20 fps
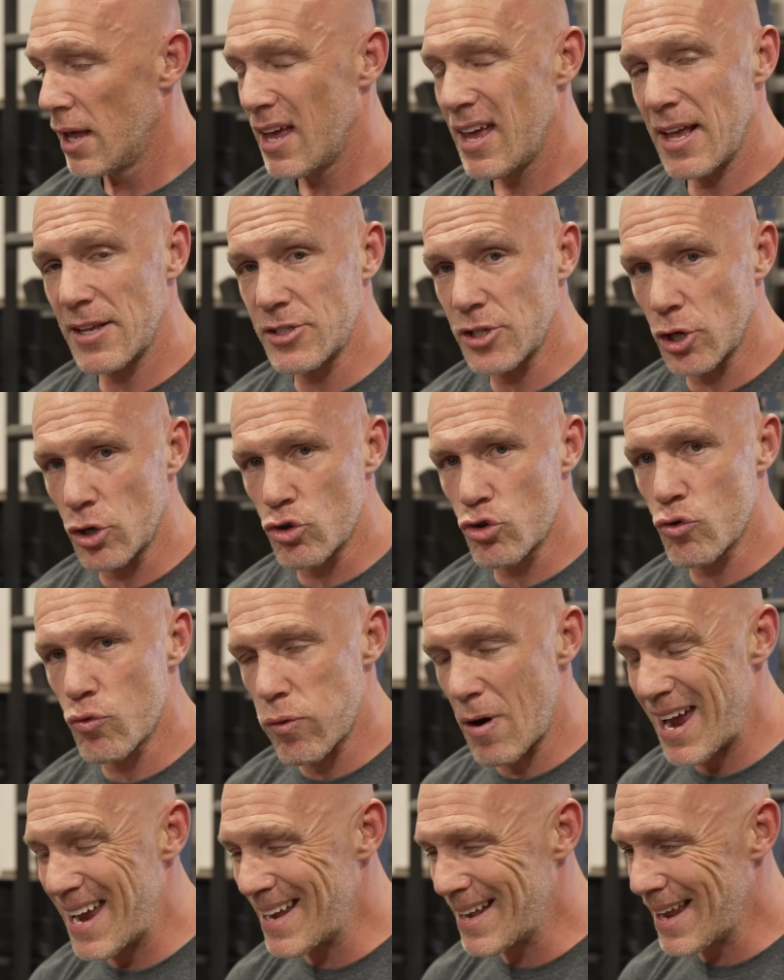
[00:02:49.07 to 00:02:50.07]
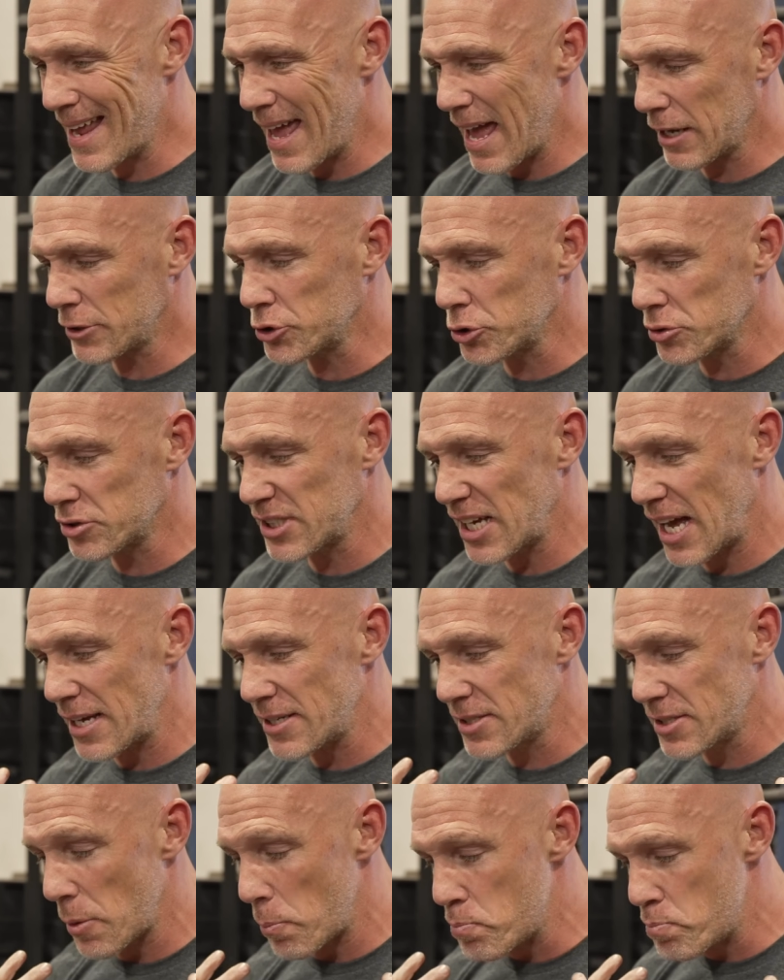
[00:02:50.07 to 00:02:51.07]
it's a great exercise
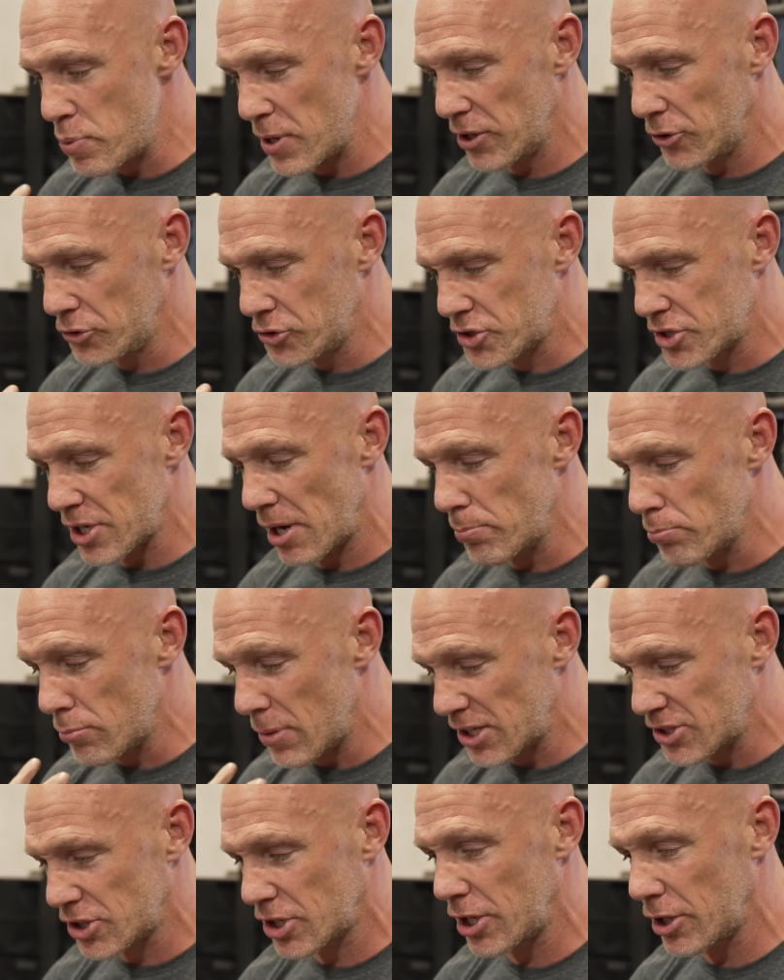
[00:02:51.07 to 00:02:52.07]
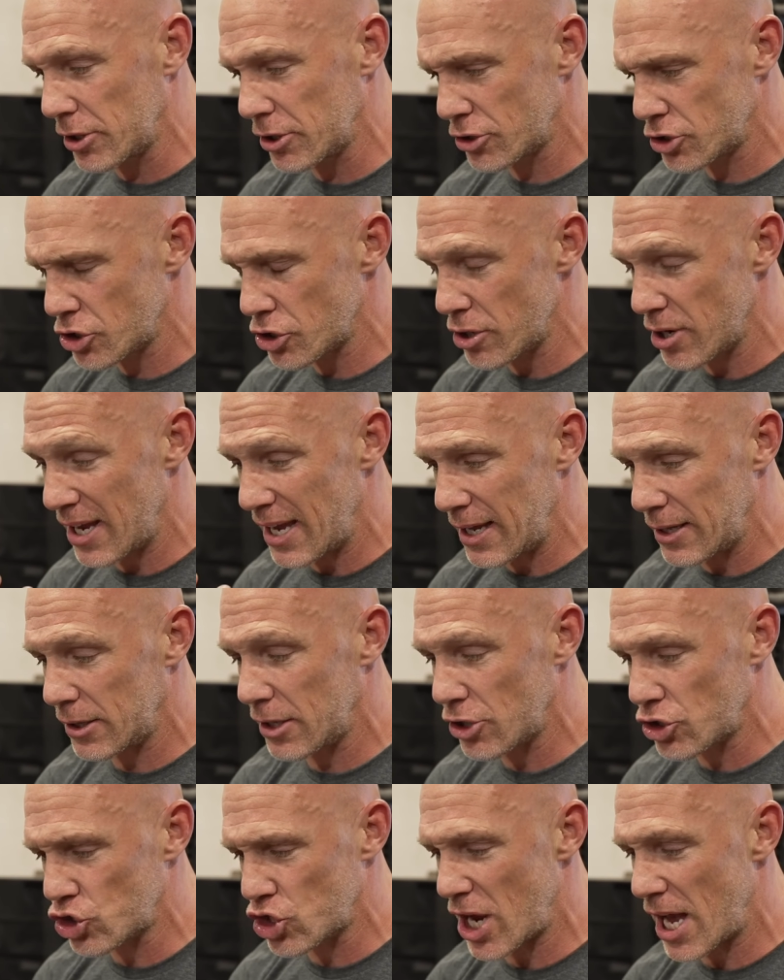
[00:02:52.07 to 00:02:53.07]
to build some musculature in
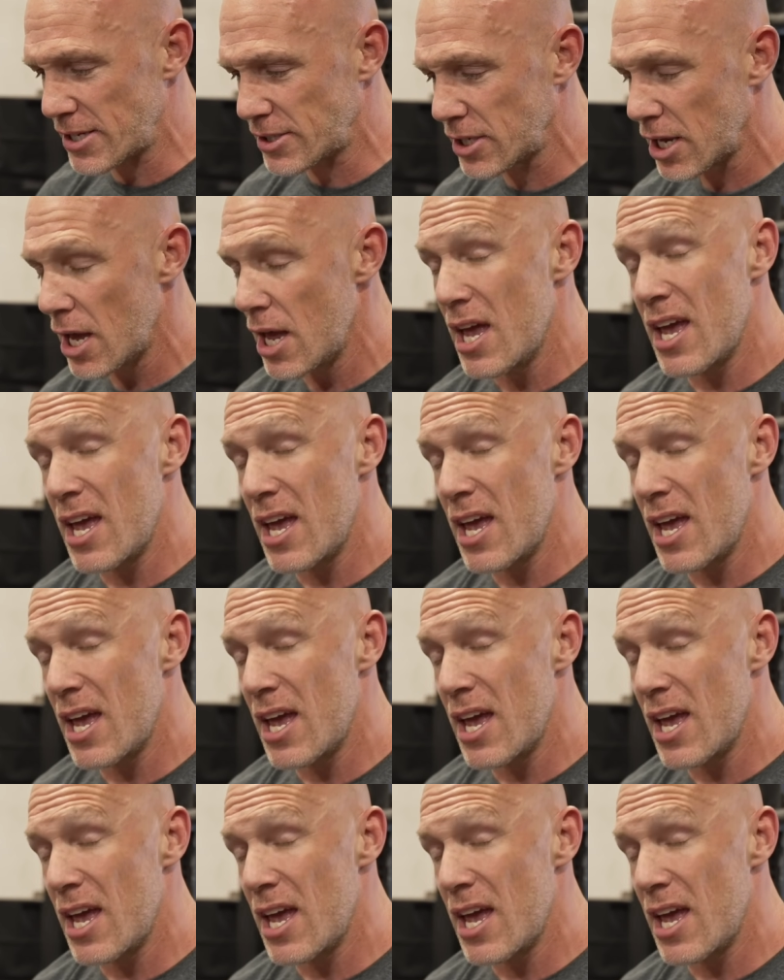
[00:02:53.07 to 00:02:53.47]
the chest.